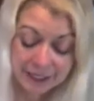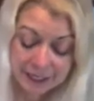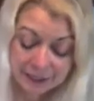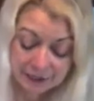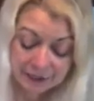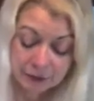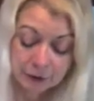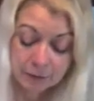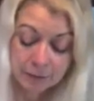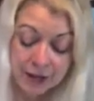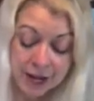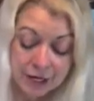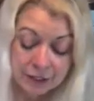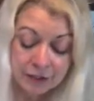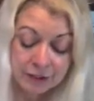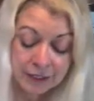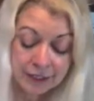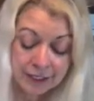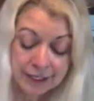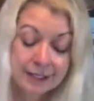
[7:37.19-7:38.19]
and
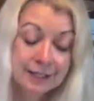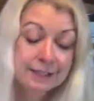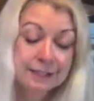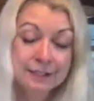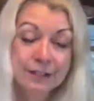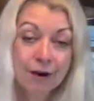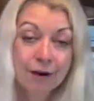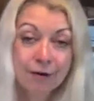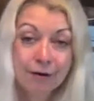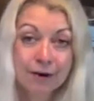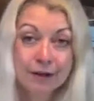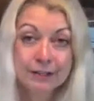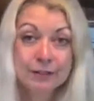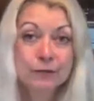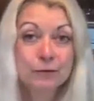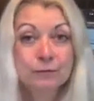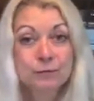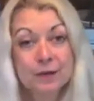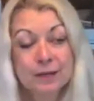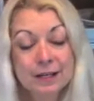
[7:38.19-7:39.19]
especially it's hard
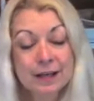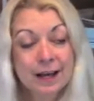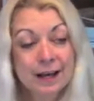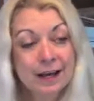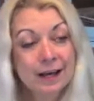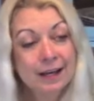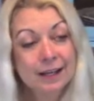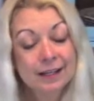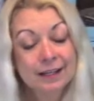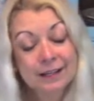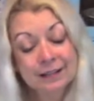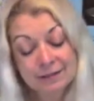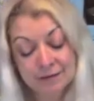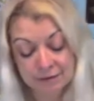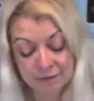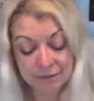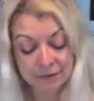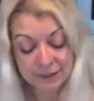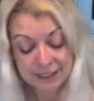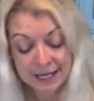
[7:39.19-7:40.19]

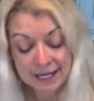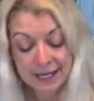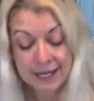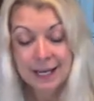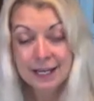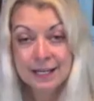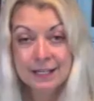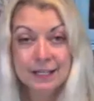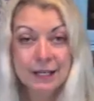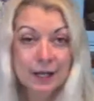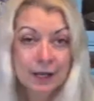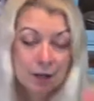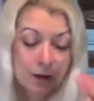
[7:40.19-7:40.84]
to eat